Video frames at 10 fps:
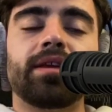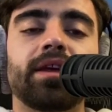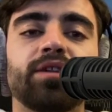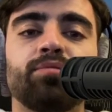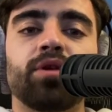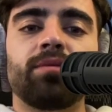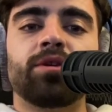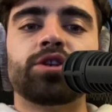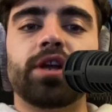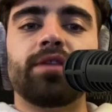that's pretty
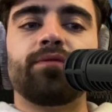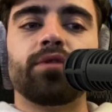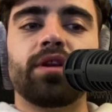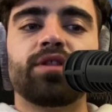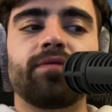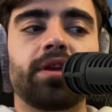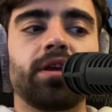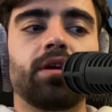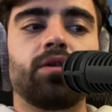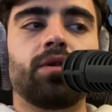much it for this
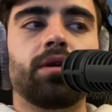video.